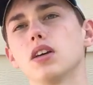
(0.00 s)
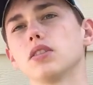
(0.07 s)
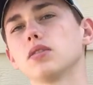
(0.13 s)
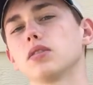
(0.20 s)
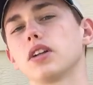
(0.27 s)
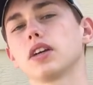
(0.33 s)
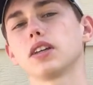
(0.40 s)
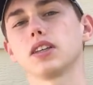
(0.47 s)
so
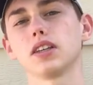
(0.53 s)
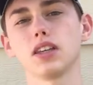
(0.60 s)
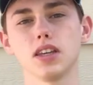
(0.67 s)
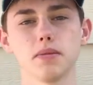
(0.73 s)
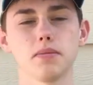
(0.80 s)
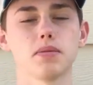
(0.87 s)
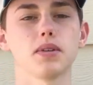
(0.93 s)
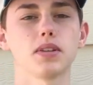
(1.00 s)
that I can
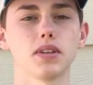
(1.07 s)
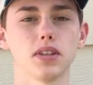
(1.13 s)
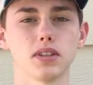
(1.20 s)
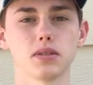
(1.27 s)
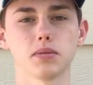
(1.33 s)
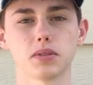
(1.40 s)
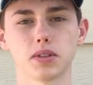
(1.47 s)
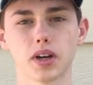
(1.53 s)
keep the
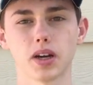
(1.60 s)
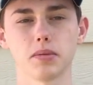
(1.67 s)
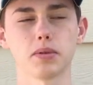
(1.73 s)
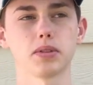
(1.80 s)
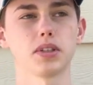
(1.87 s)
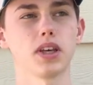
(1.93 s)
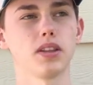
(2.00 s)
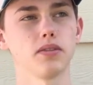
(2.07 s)

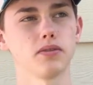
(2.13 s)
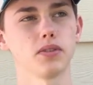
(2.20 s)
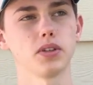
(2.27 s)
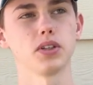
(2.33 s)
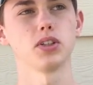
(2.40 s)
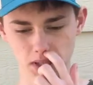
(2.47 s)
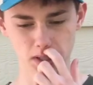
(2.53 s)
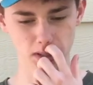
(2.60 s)
subscribers and the
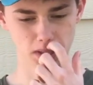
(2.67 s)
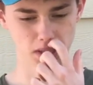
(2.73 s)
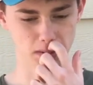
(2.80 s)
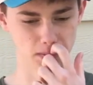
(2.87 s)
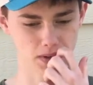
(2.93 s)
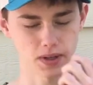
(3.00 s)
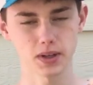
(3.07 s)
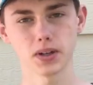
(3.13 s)
footage that I've